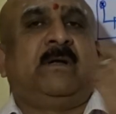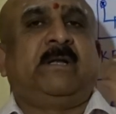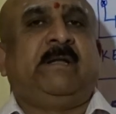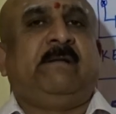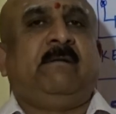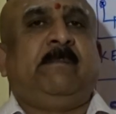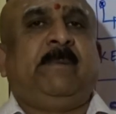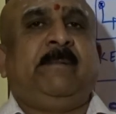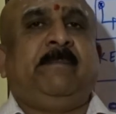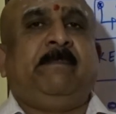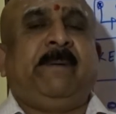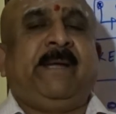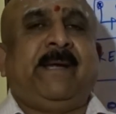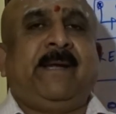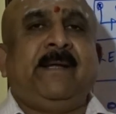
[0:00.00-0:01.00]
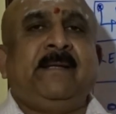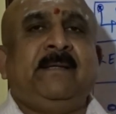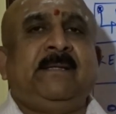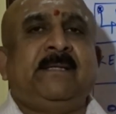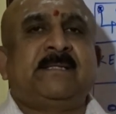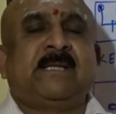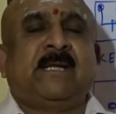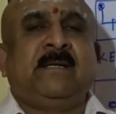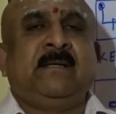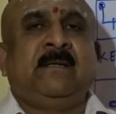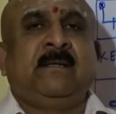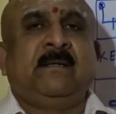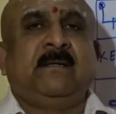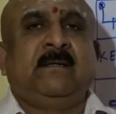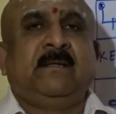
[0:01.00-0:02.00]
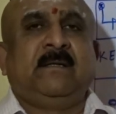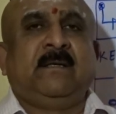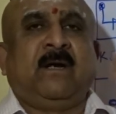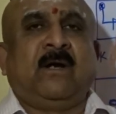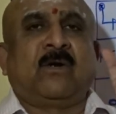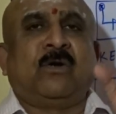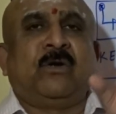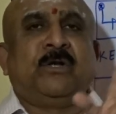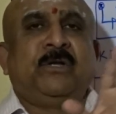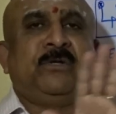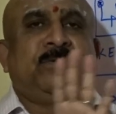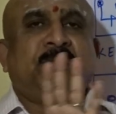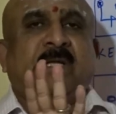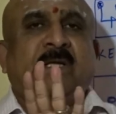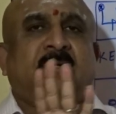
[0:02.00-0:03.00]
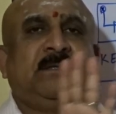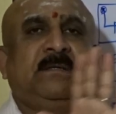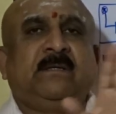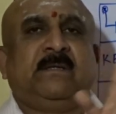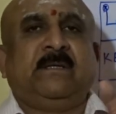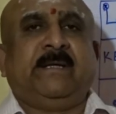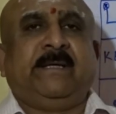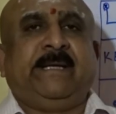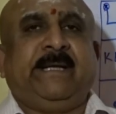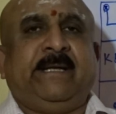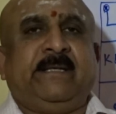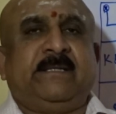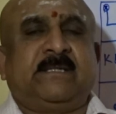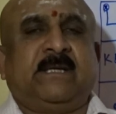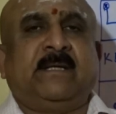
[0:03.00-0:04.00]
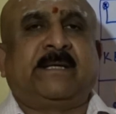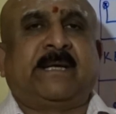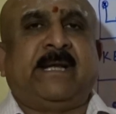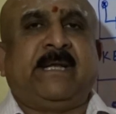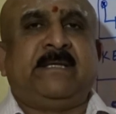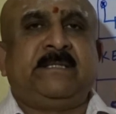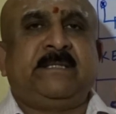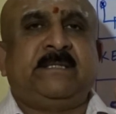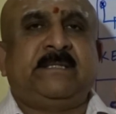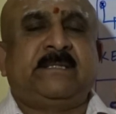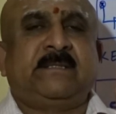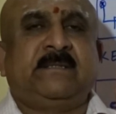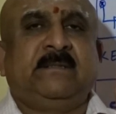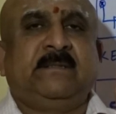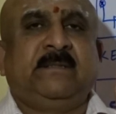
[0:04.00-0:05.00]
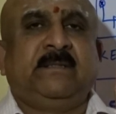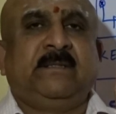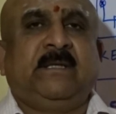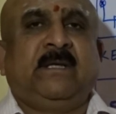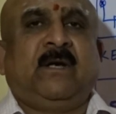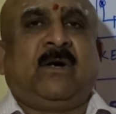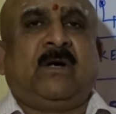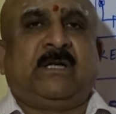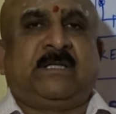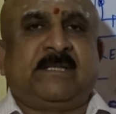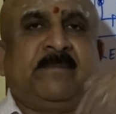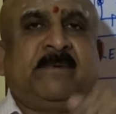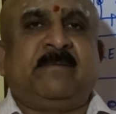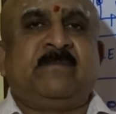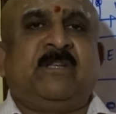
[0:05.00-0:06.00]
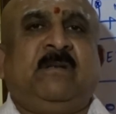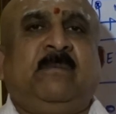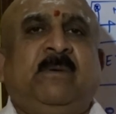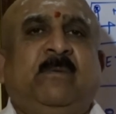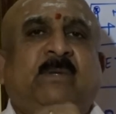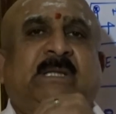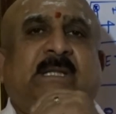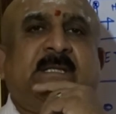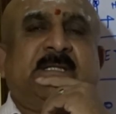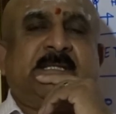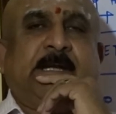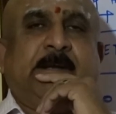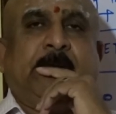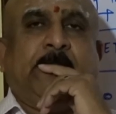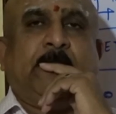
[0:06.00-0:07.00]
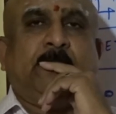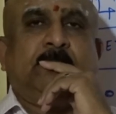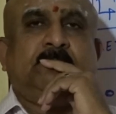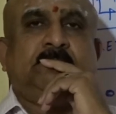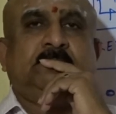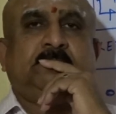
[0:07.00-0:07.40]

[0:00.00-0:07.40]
or he will be behind the Sun according to the dates or transits, or sometimes he will be with the Sun.